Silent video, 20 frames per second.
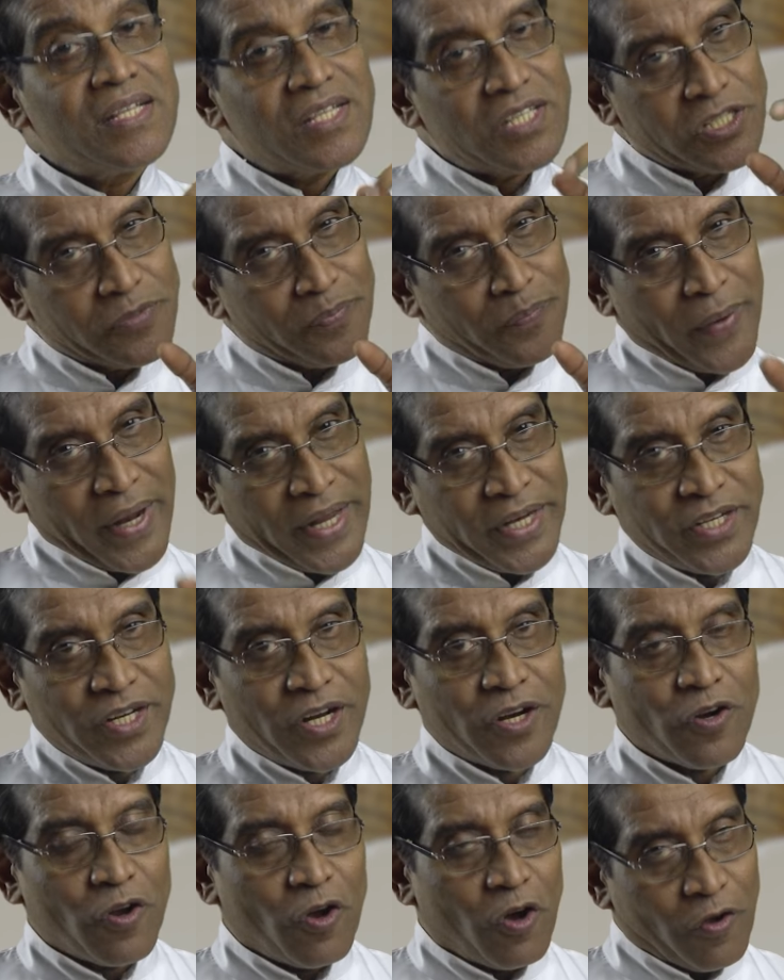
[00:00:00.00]

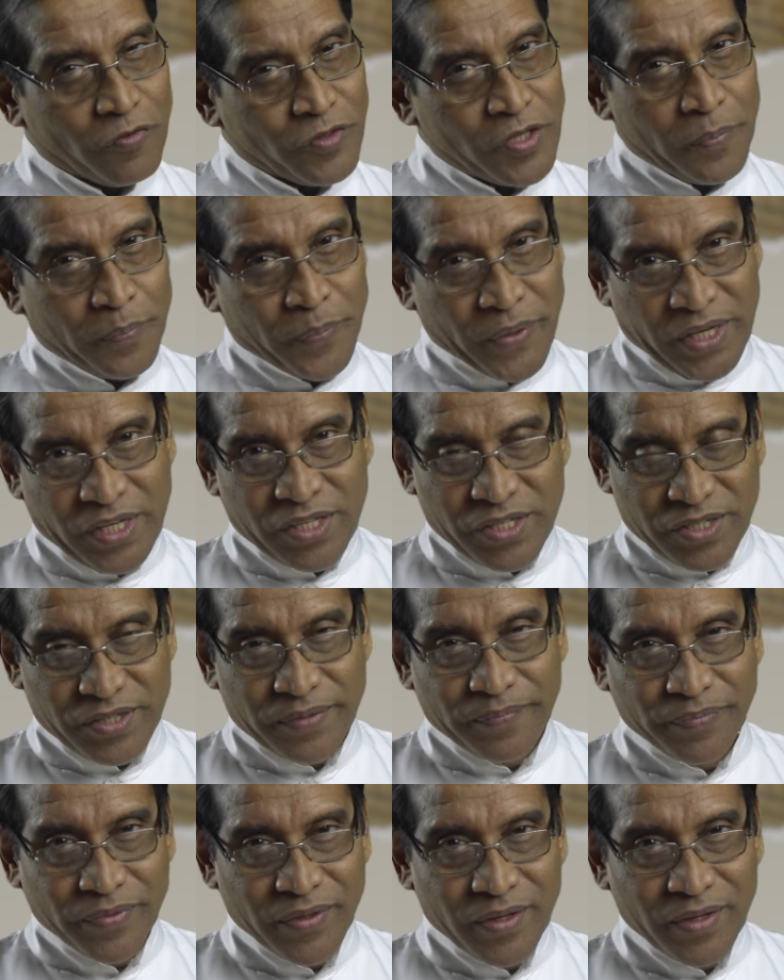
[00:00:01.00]
splendor of the priest,